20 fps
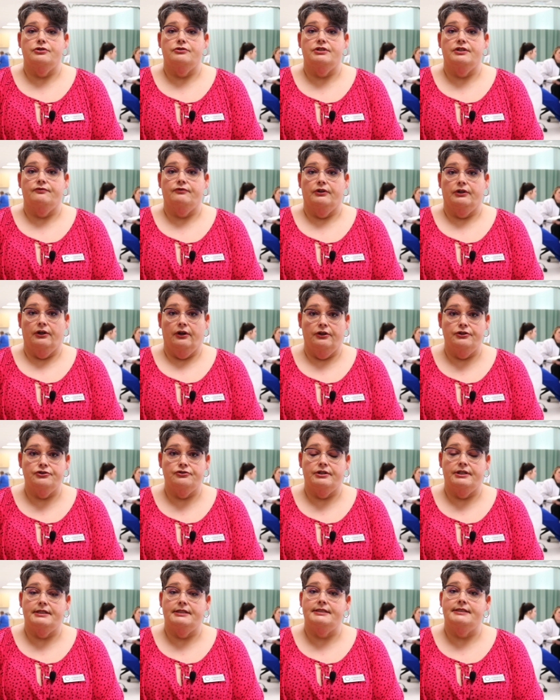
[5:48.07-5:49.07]
to different
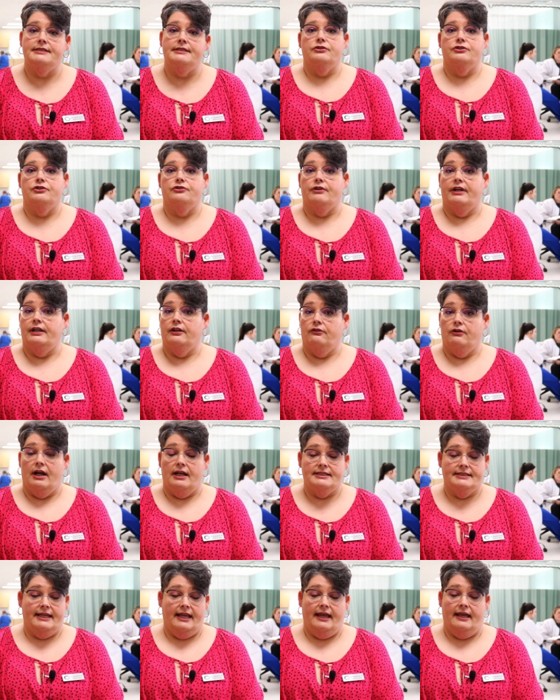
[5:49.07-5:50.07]
countries, straight
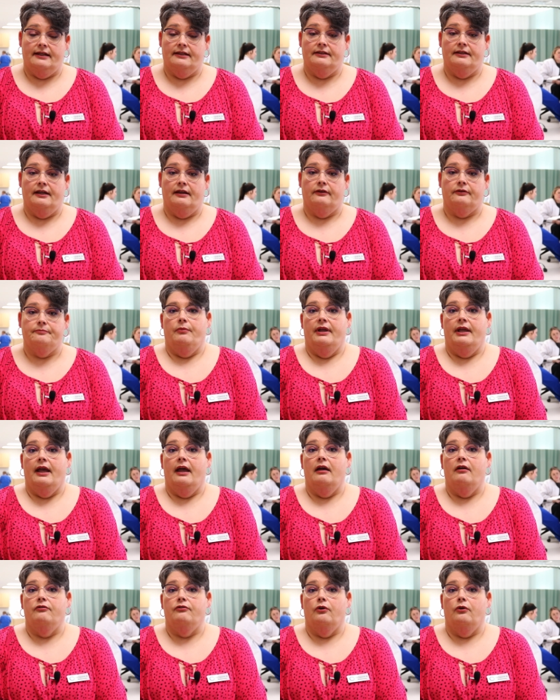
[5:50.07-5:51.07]
across Canada. We
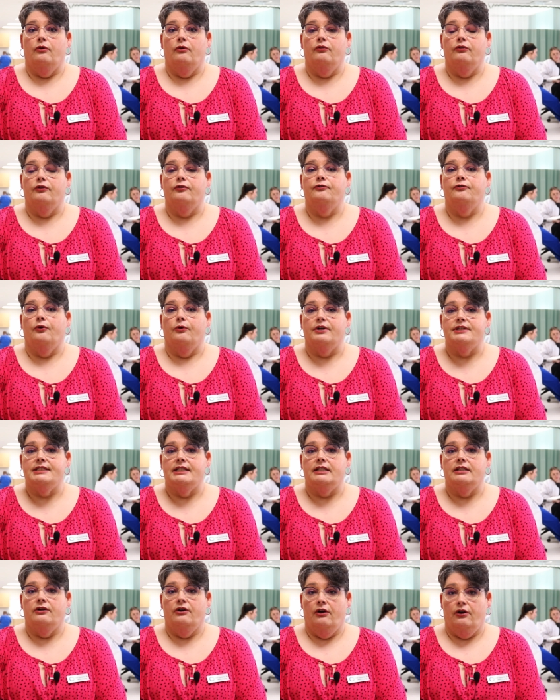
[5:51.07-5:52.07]
have over
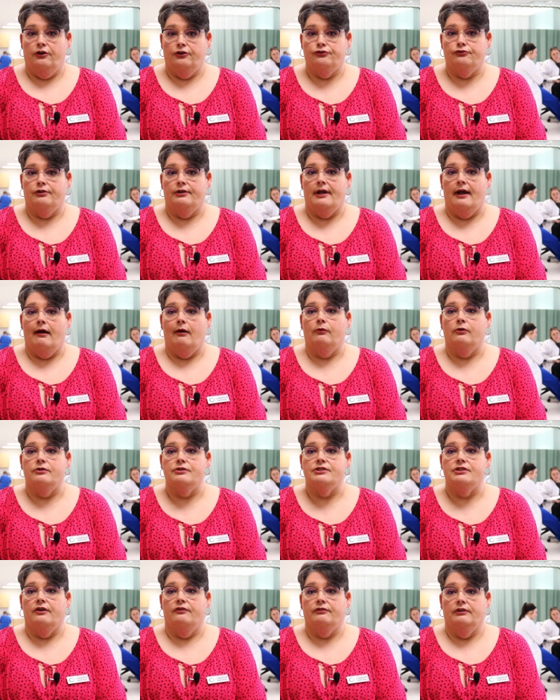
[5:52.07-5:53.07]
1,400
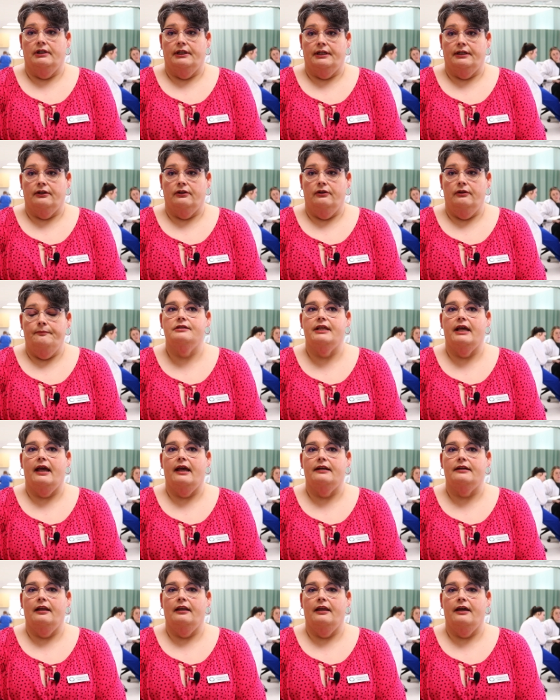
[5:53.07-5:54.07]
hours of clinical.
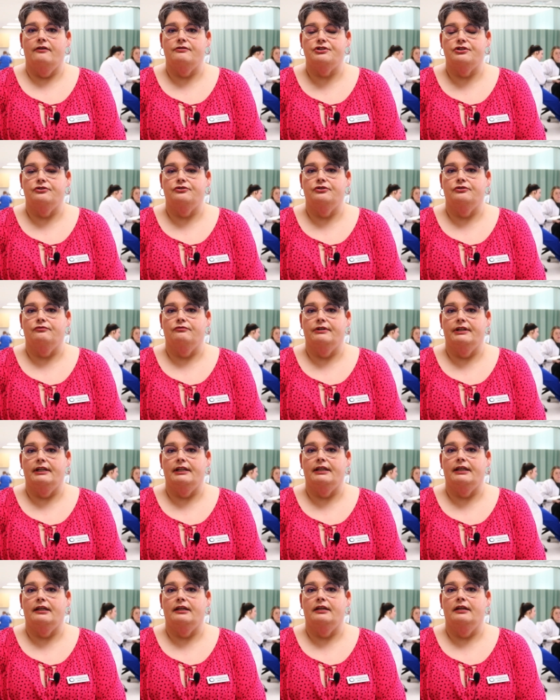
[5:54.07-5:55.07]
That allows you to
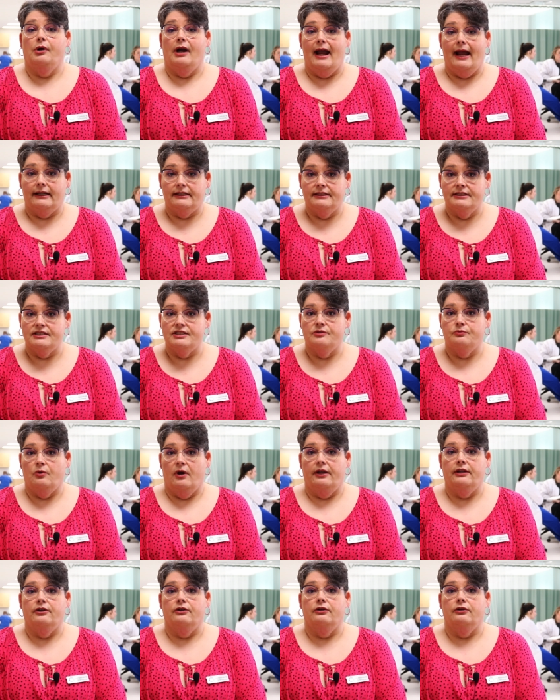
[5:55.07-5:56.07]
really practice
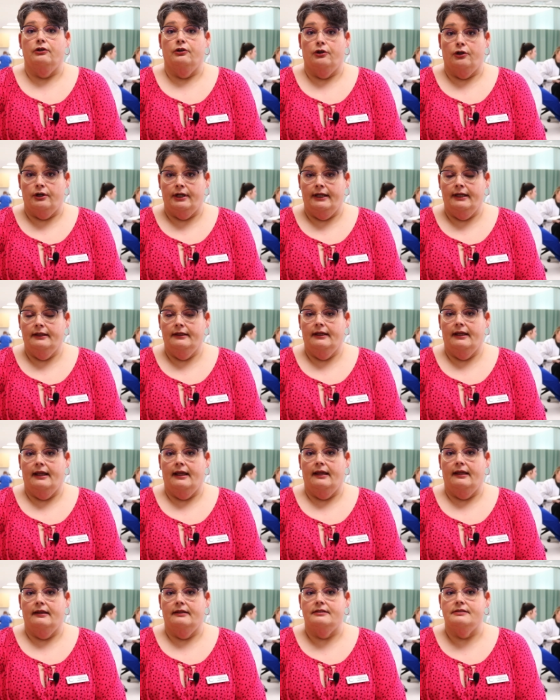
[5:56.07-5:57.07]
what you're learning
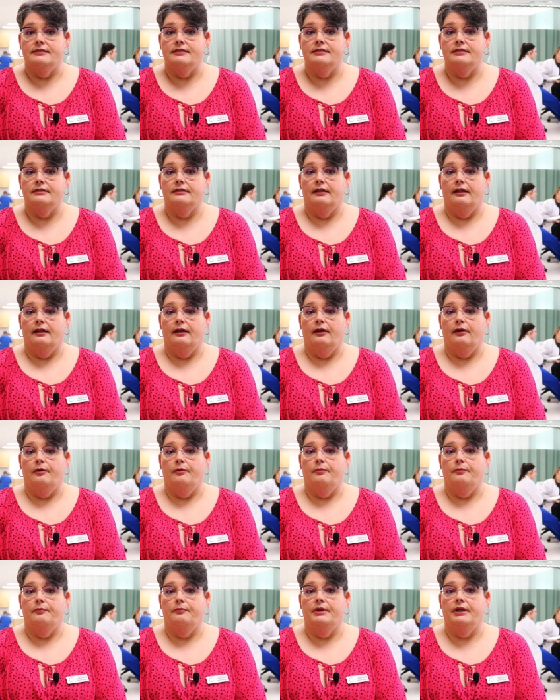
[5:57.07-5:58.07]
and
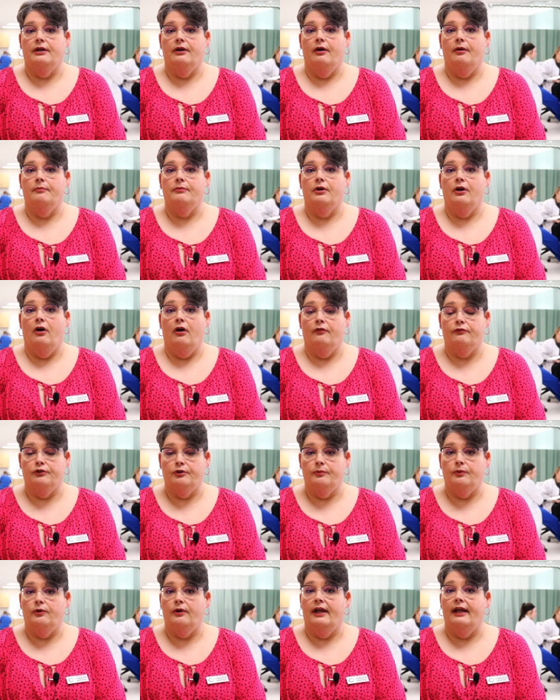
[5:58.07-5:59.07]
um, become
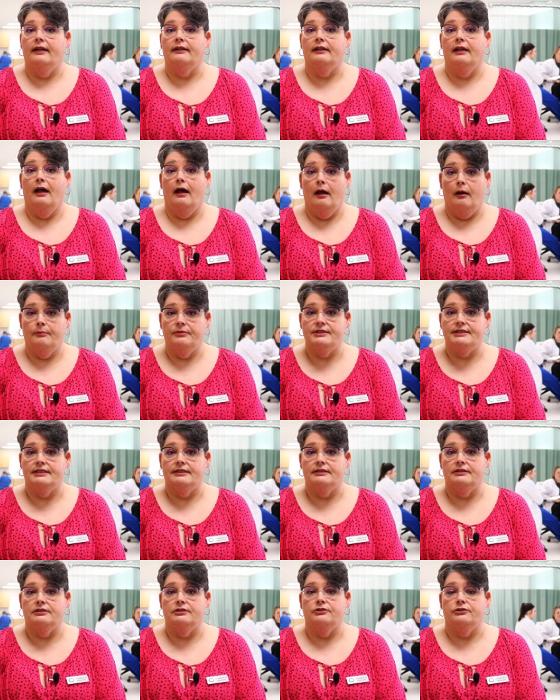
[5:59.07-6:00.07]
comfortable and
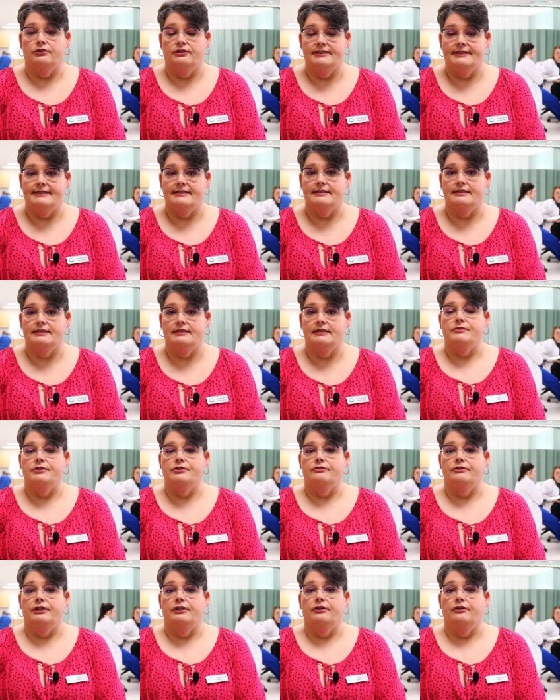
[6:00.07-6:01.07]
competent nurses
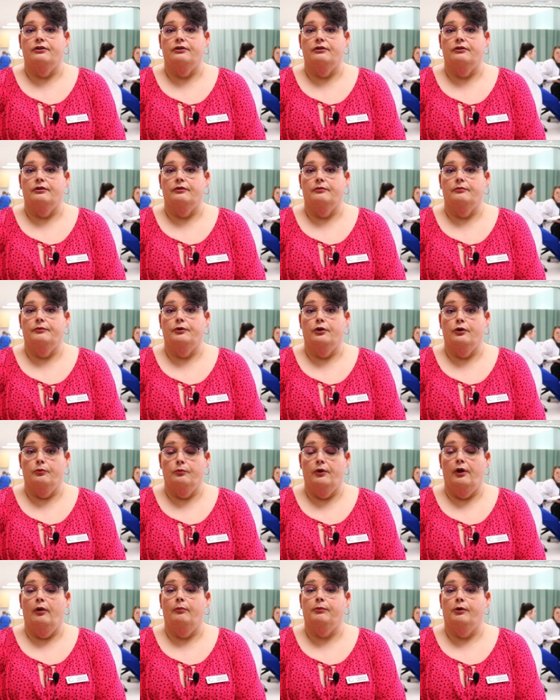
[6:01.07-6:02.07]
so that you're, you're
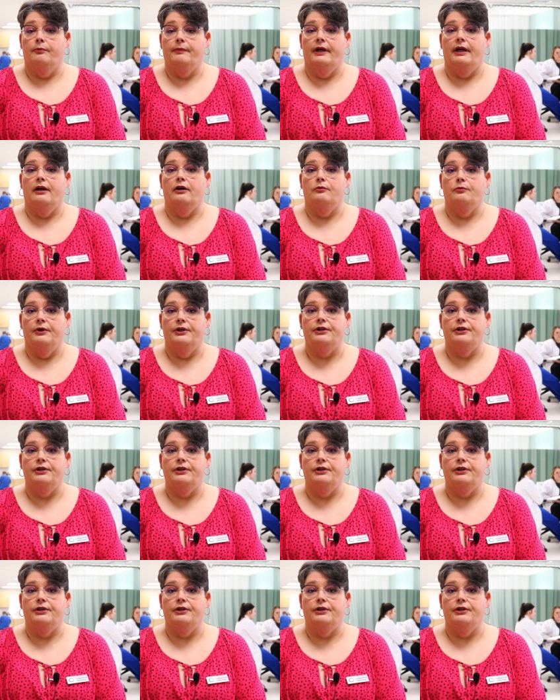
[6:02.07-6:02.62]
well prepared